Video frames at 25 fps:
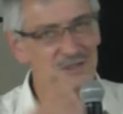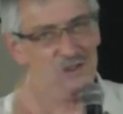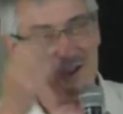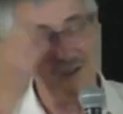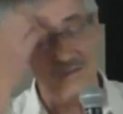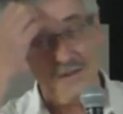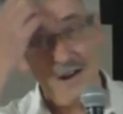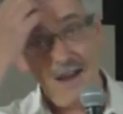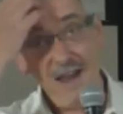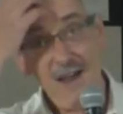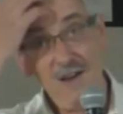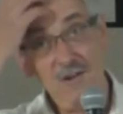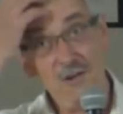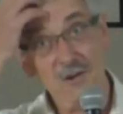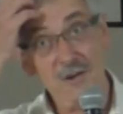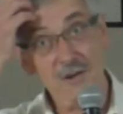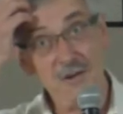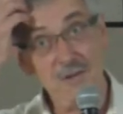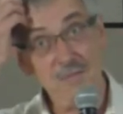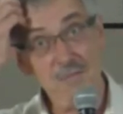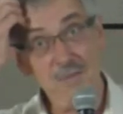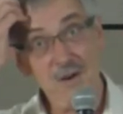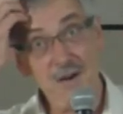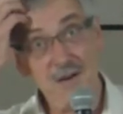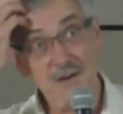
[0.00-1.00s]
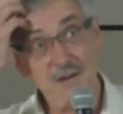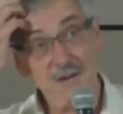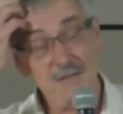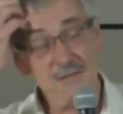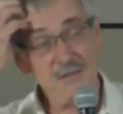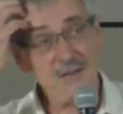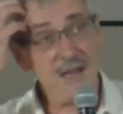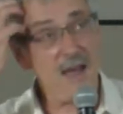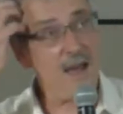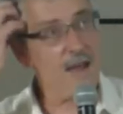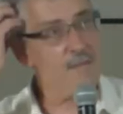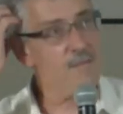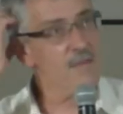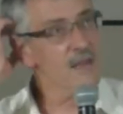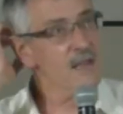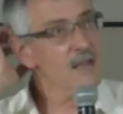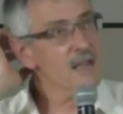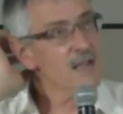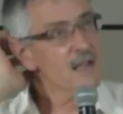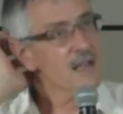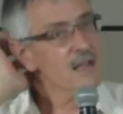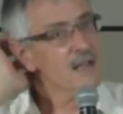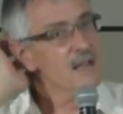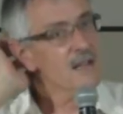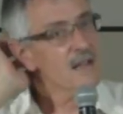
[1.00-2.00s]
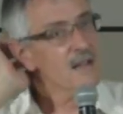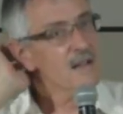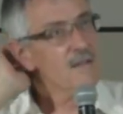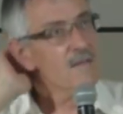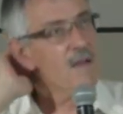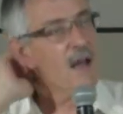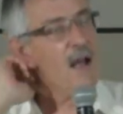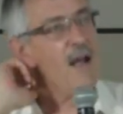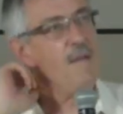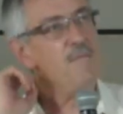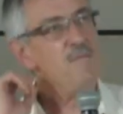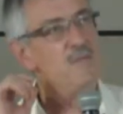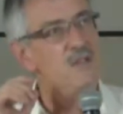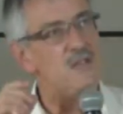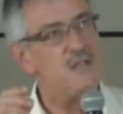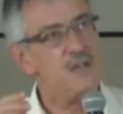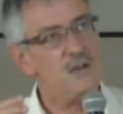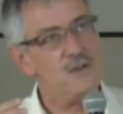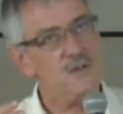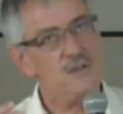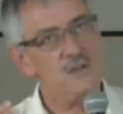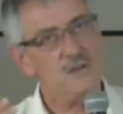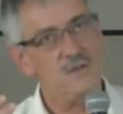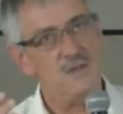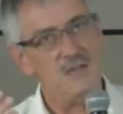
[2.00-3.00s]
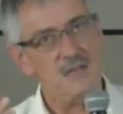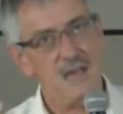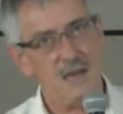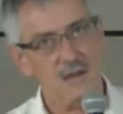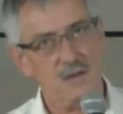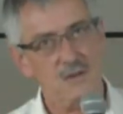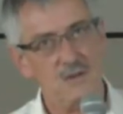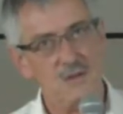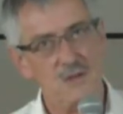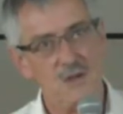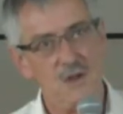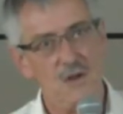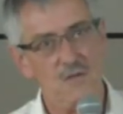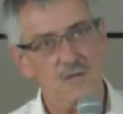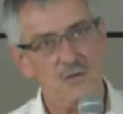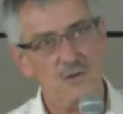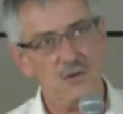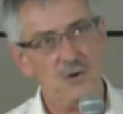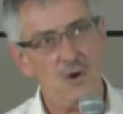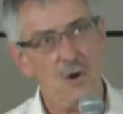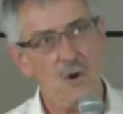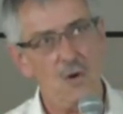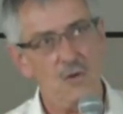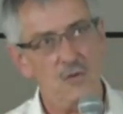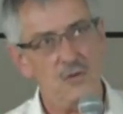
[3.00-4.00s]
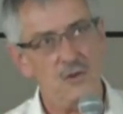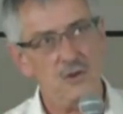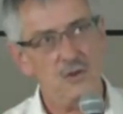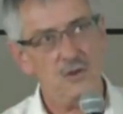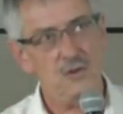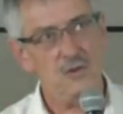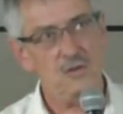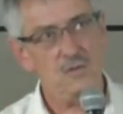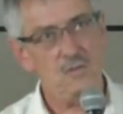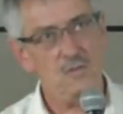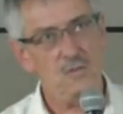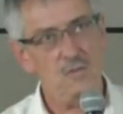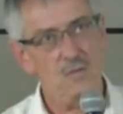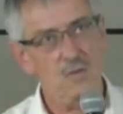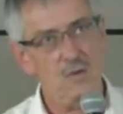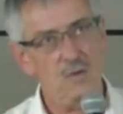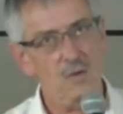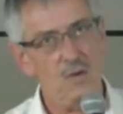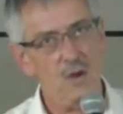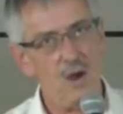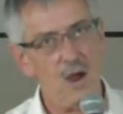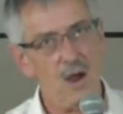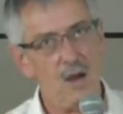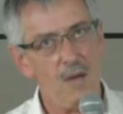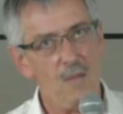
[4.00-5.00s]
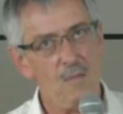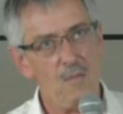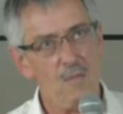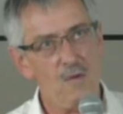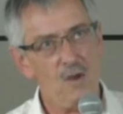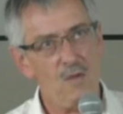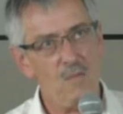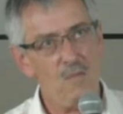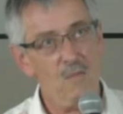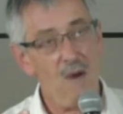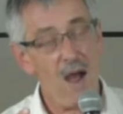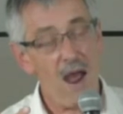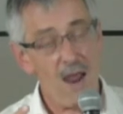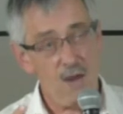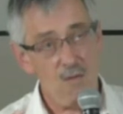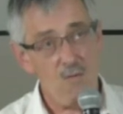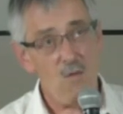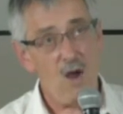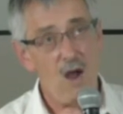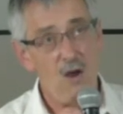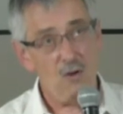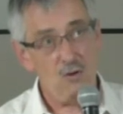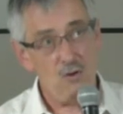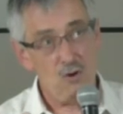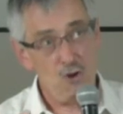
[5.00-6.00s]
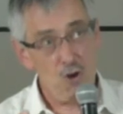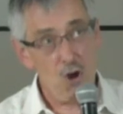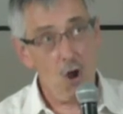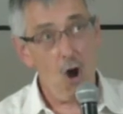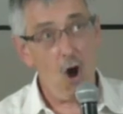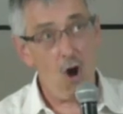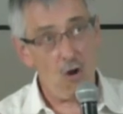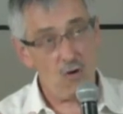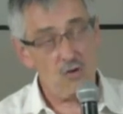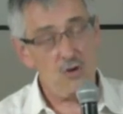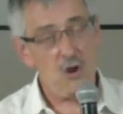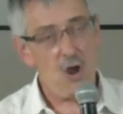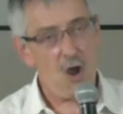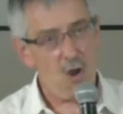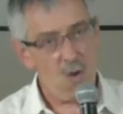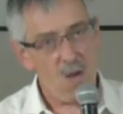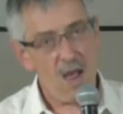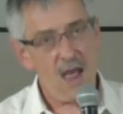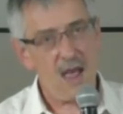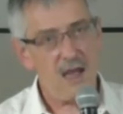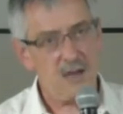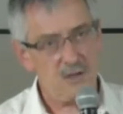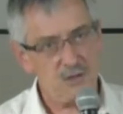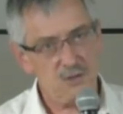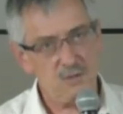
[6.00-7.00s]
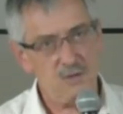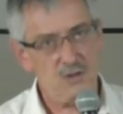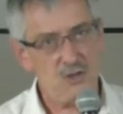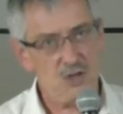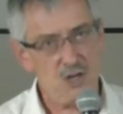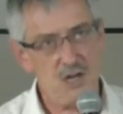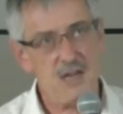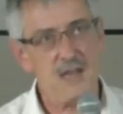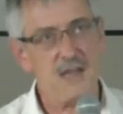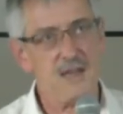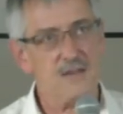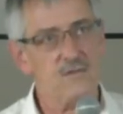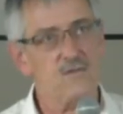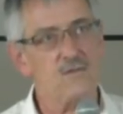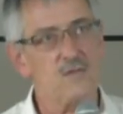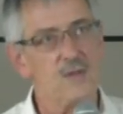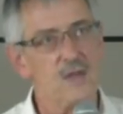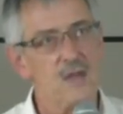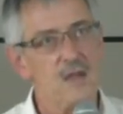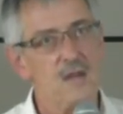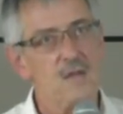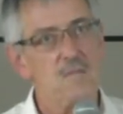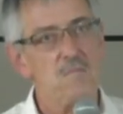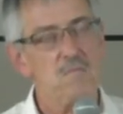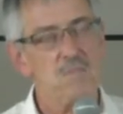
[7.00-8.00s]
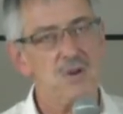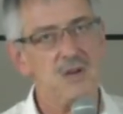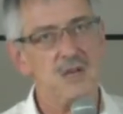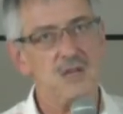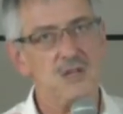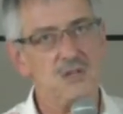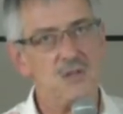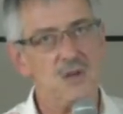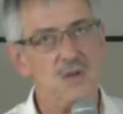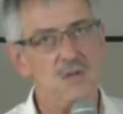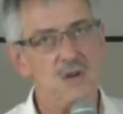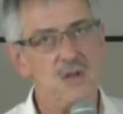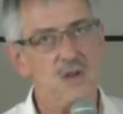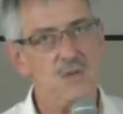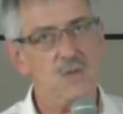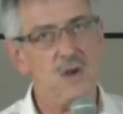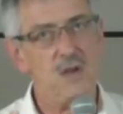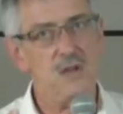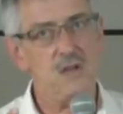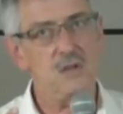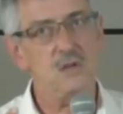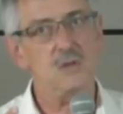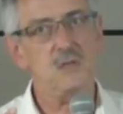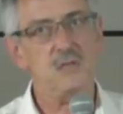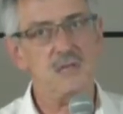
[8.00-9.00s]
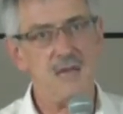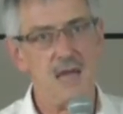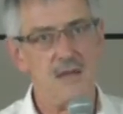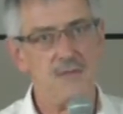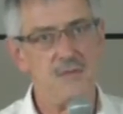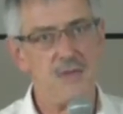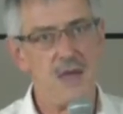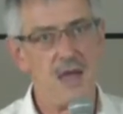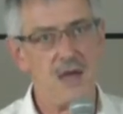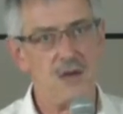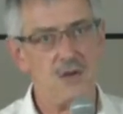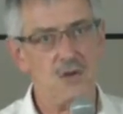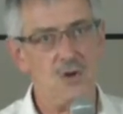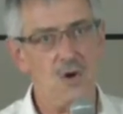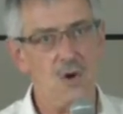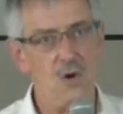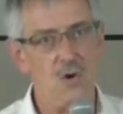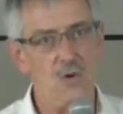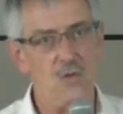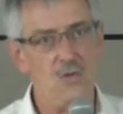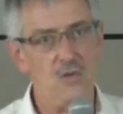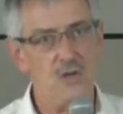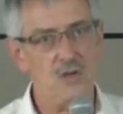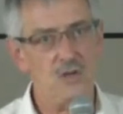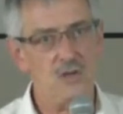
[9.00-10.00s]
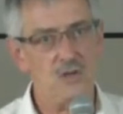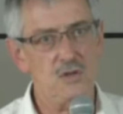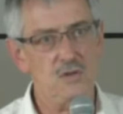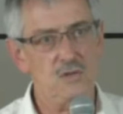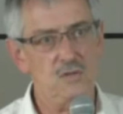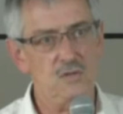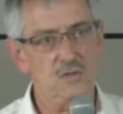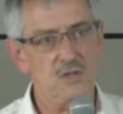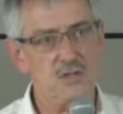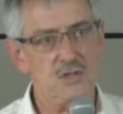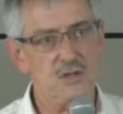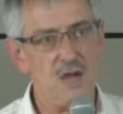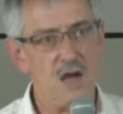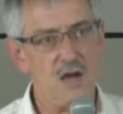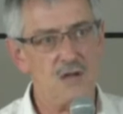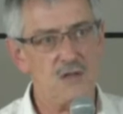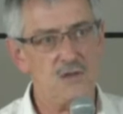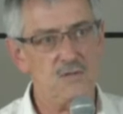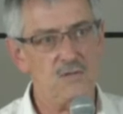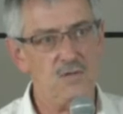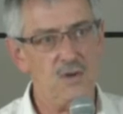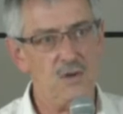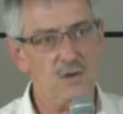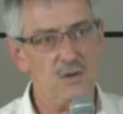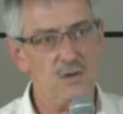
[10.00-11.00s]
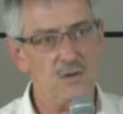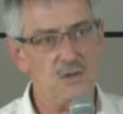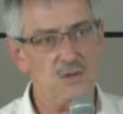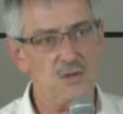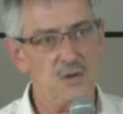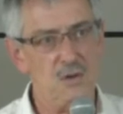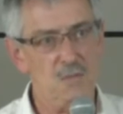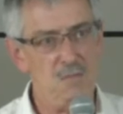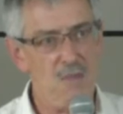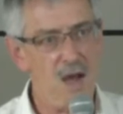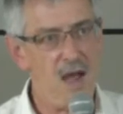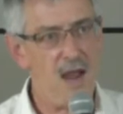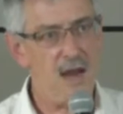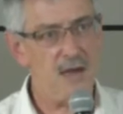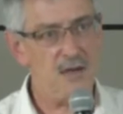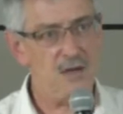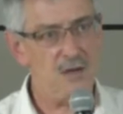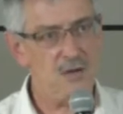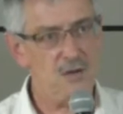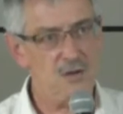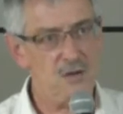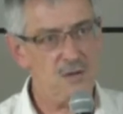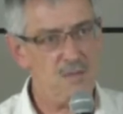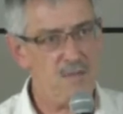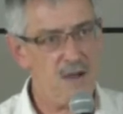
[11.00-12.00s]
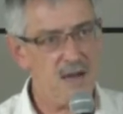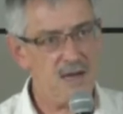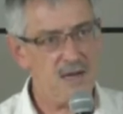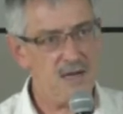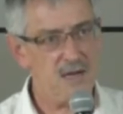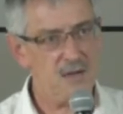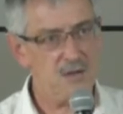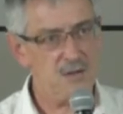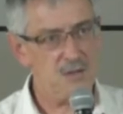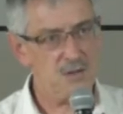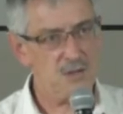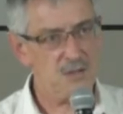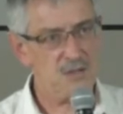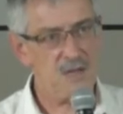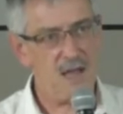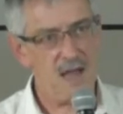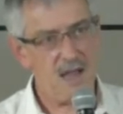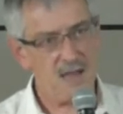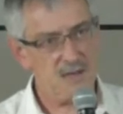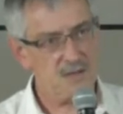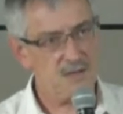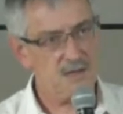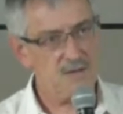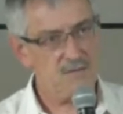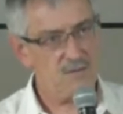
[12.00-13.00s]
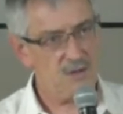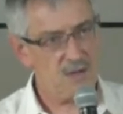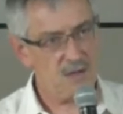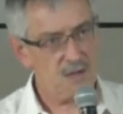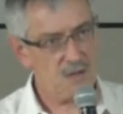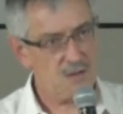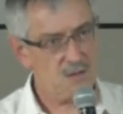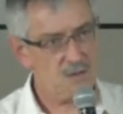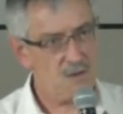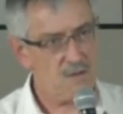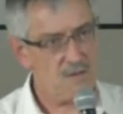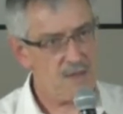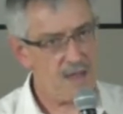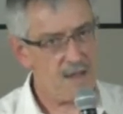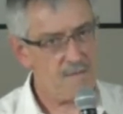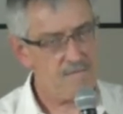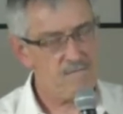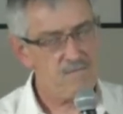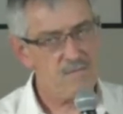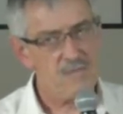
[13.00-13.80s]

over how long a period of time. And so you set yourself a goal that you might well not know how to achieve. But it's only when you set that goal that you start to focus your mind and your money and your science and everything else on that.